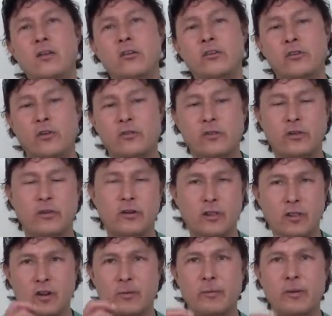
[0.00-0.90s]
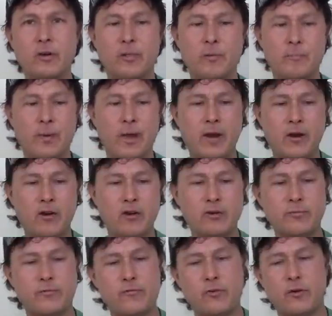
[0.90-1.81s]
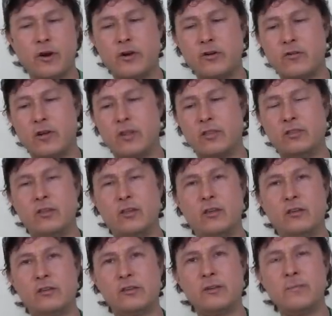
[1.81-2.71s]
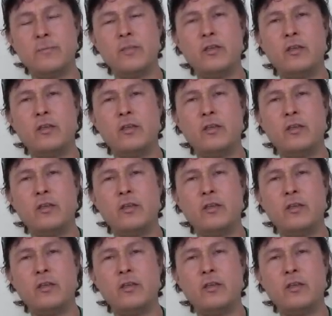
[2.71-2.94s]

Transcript: so I was eating a little bit of the pears before I drank this.